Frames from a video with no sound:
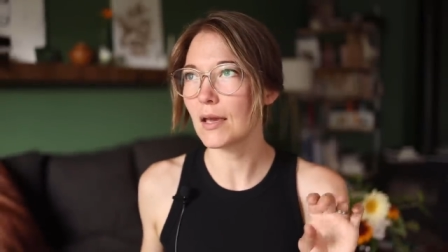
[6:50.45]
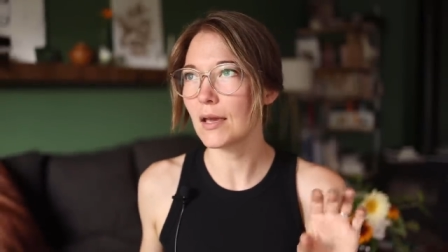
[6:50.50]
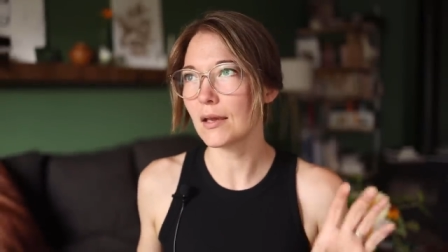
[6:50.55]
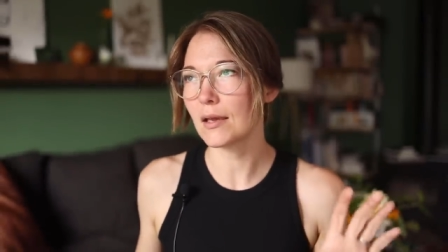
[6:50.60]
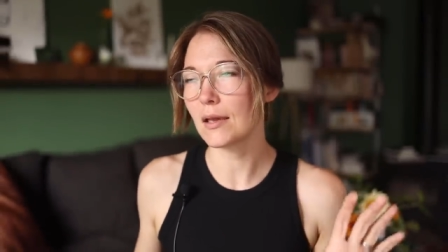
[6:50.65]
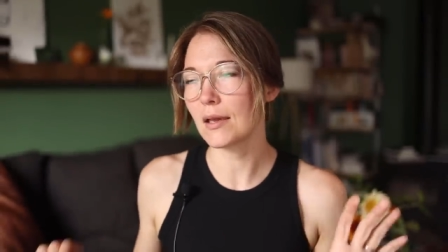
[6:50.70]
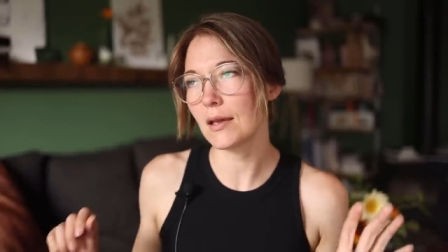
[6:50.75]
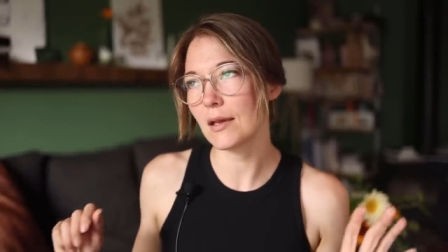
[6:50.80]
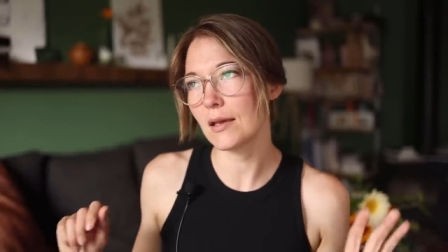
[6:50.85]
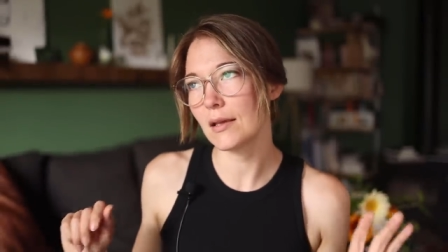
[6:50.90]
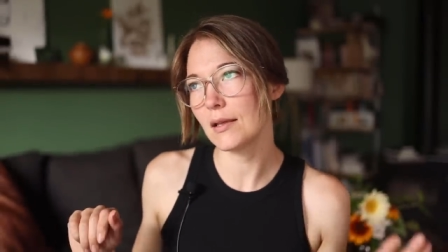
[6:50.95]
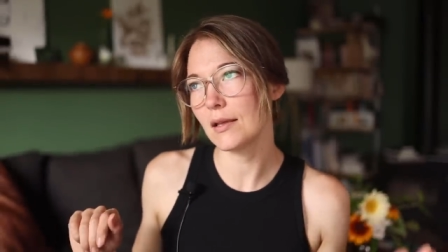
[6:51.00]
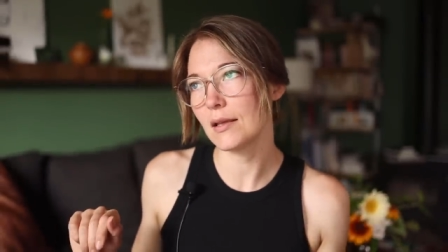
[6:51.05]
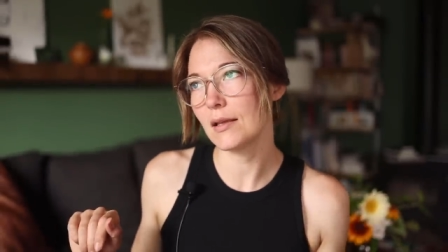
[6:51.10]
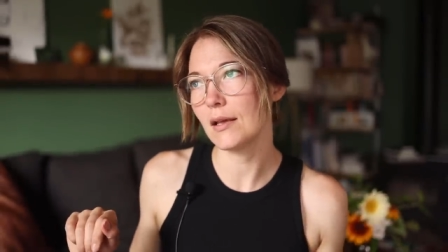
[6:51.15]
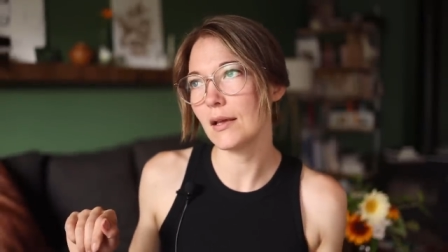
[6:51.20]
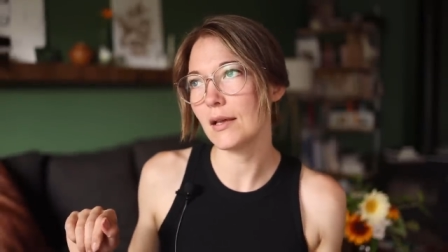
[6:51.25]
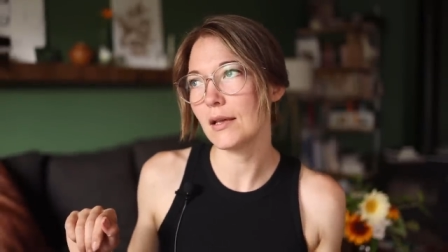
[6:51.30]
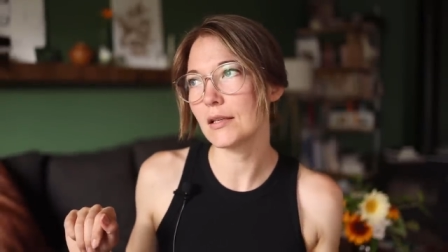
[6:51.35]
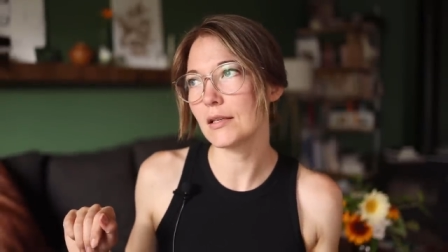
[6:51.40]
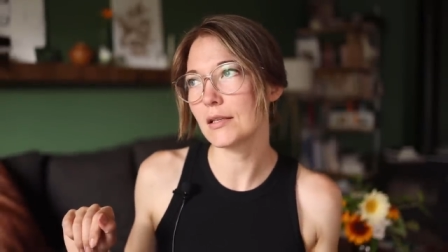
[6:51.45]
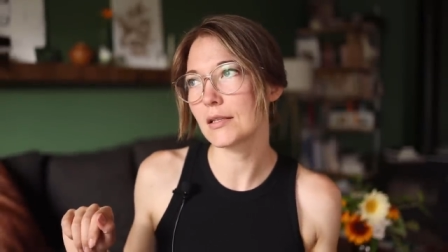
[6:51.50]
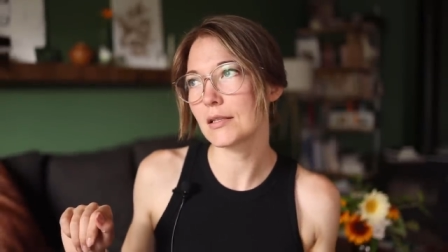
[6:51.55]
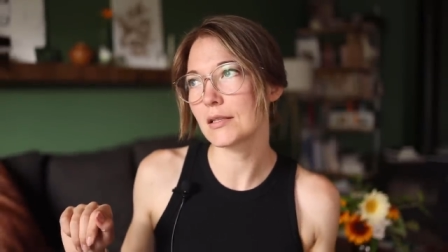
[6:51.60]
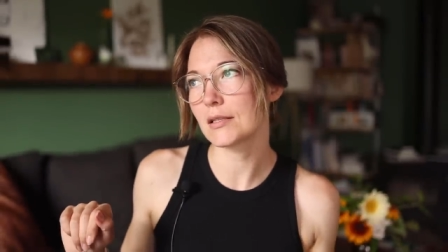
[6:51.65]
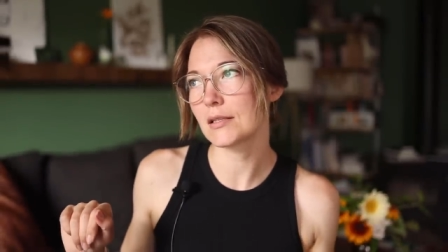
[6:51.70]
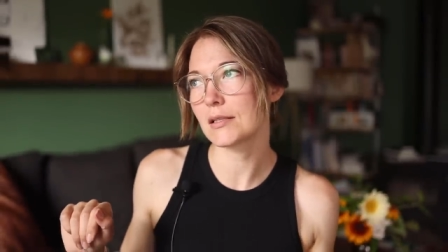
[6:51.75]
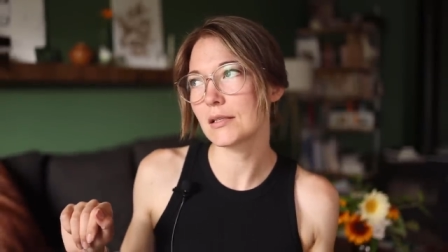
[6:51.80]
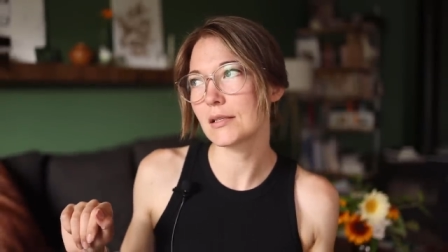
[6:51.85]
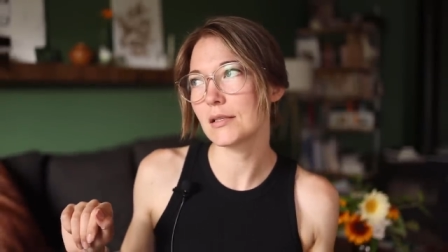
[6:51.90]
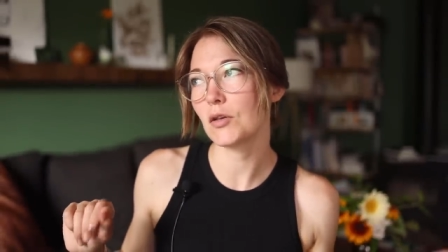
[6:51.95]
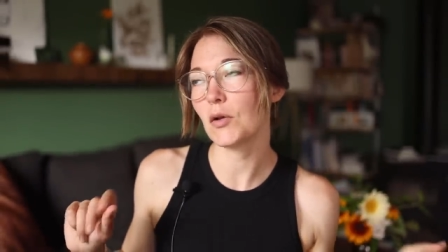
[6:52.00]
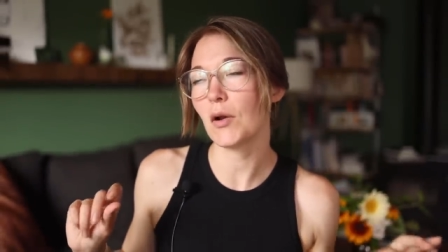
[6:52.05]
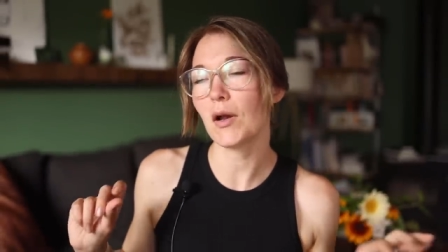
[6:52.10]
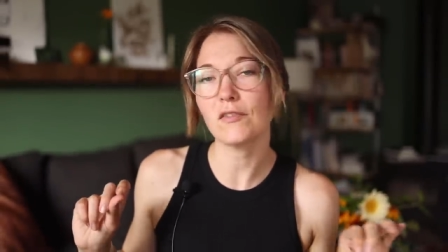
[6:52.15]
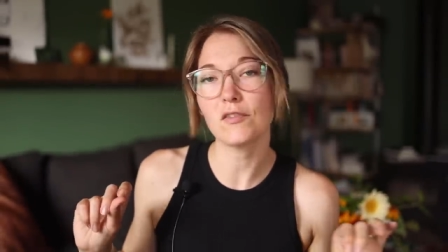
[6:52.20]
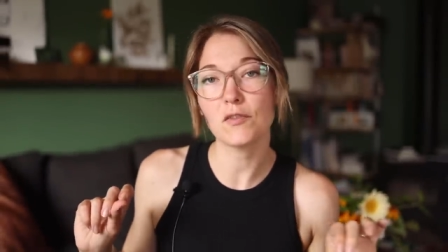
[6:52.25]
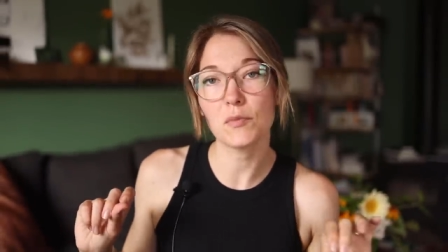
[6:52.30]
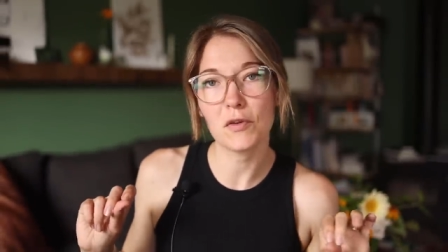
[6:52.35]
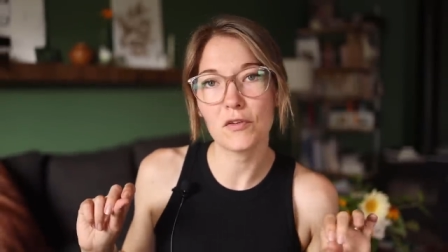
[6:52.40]
It can, it's, you
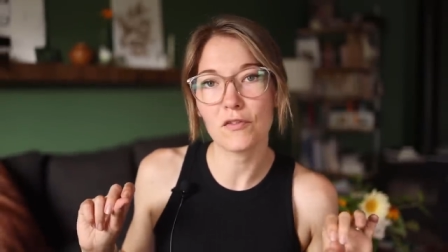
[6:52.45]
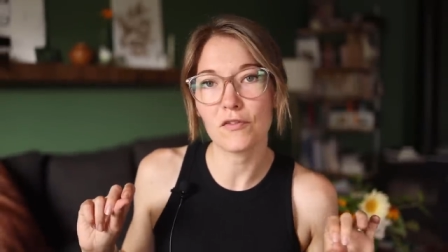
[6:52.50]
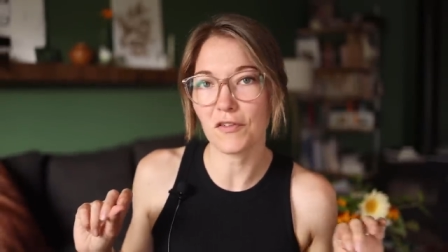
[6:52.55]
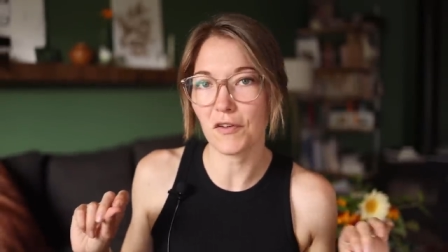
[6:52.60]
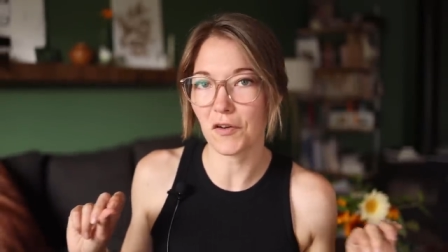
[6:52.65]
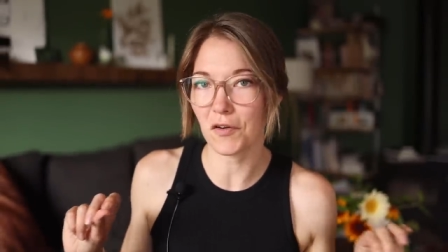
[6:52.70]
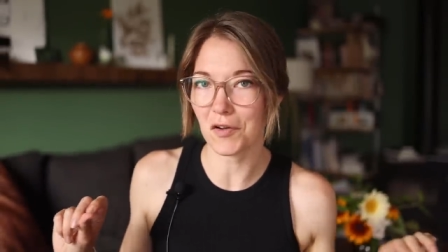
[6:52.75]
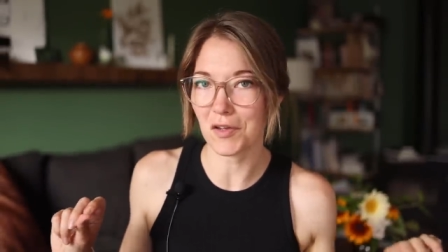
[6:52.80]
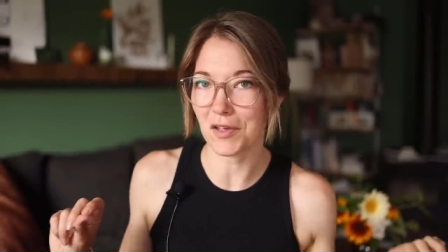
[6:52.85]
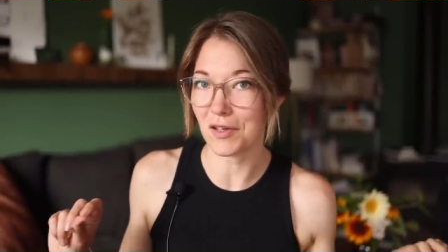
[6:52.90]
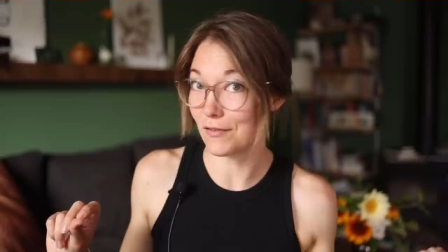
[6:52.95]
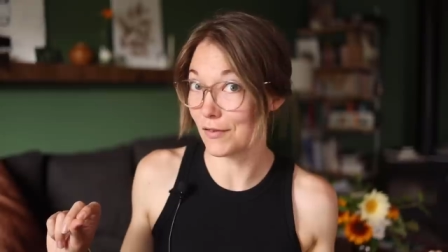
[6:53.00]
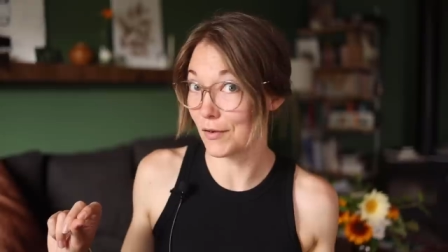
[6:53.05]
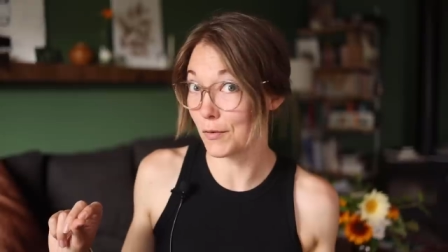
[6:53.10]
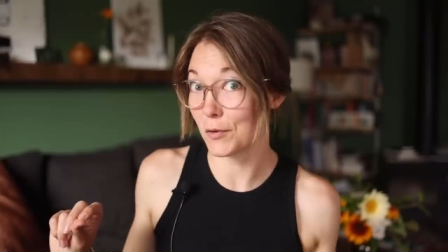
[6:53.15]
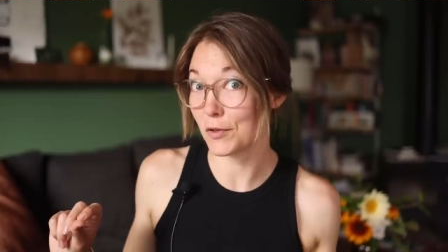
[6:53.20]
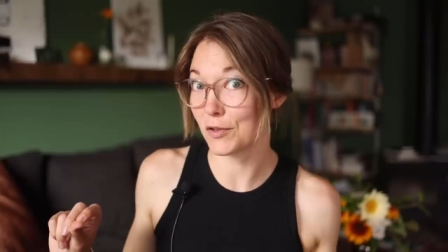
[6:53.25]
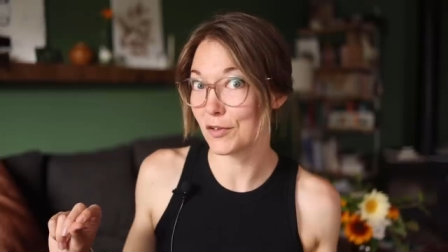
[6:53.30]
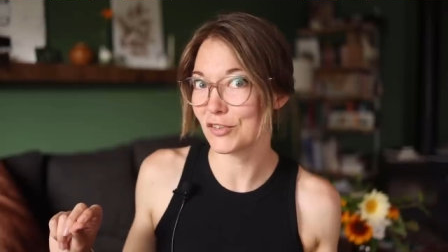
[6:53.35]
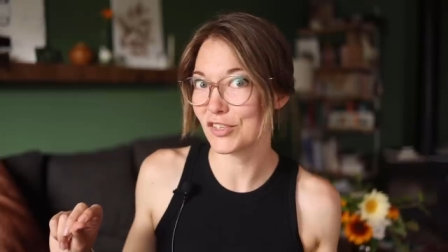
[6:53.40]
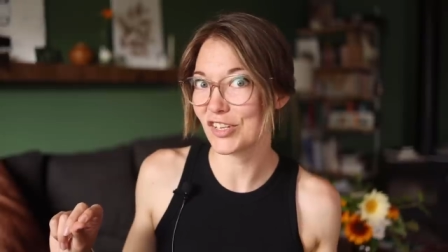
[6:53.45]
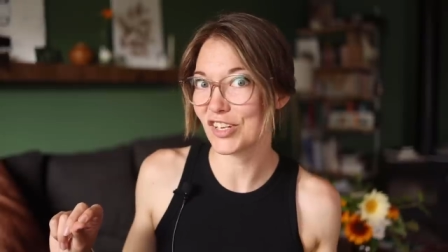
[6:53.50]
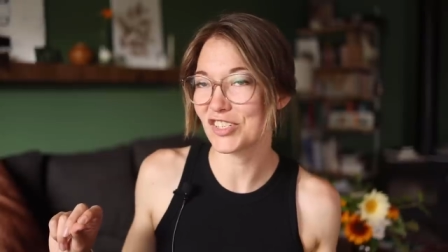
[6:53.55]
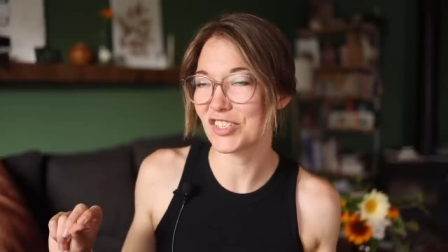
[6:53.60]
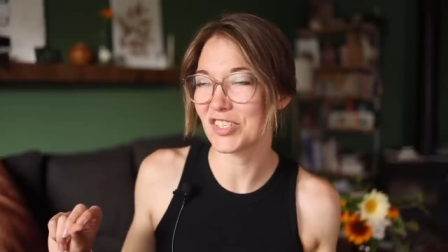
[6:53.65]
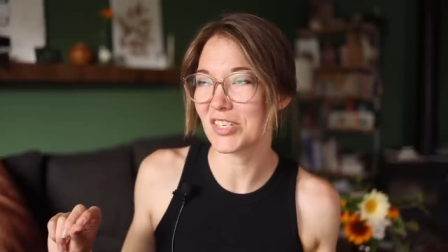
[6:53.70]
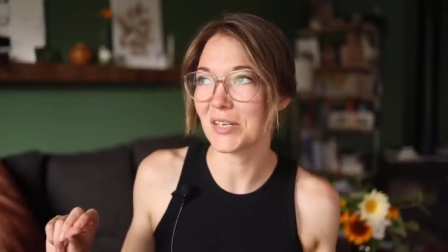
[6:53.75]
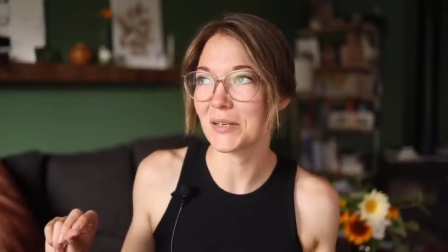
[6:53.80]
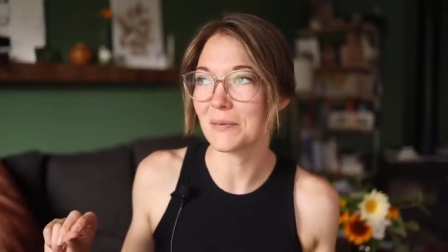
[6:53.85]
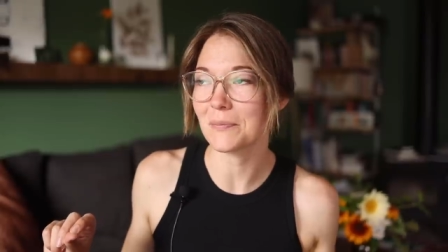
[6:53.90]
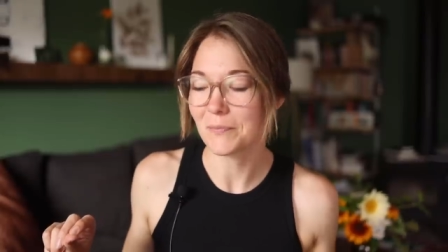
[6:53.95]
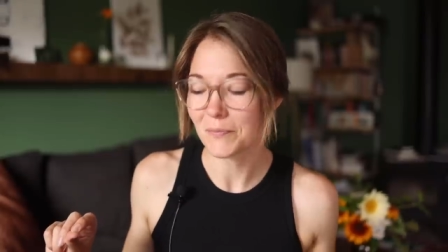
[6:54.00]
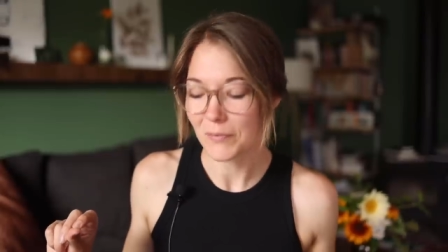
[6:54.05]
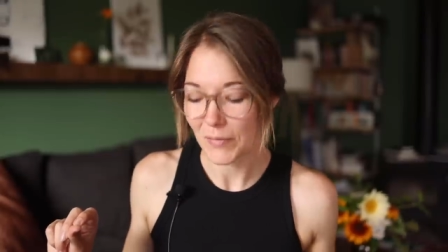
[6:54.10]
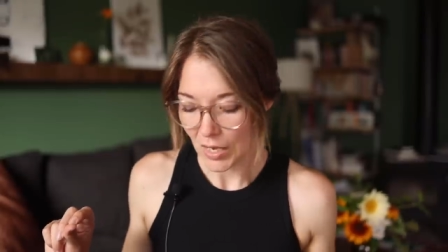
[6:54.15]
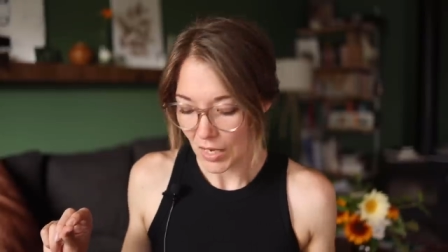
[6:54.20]
have to be very even with your tension.